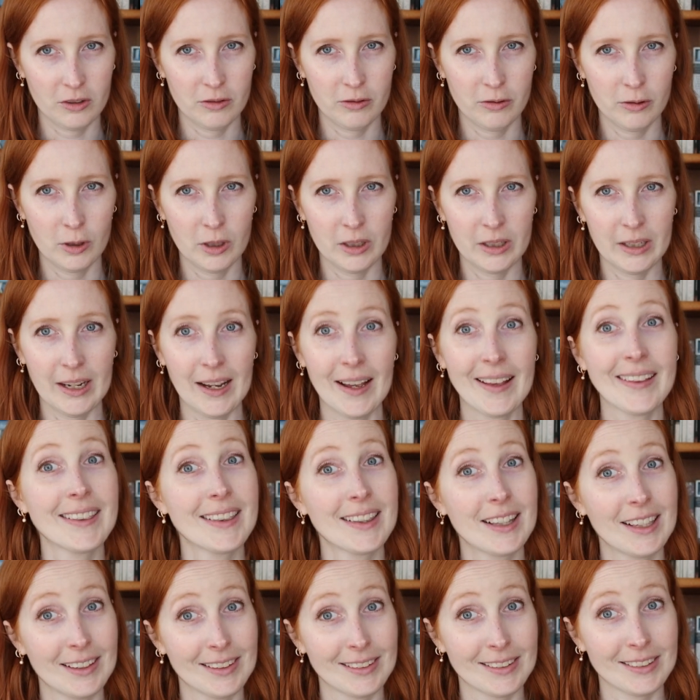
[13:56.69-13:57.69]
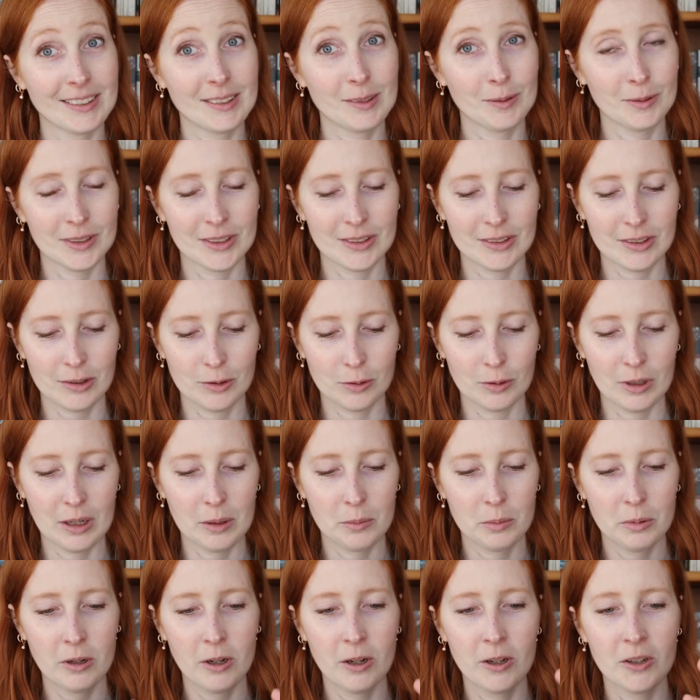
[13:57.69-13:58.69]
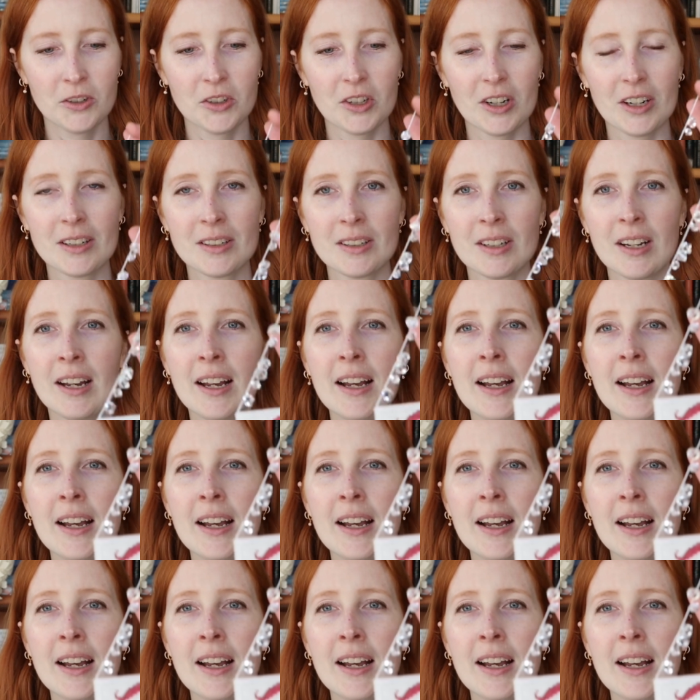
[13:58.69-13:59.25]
for it yet. This was the right project.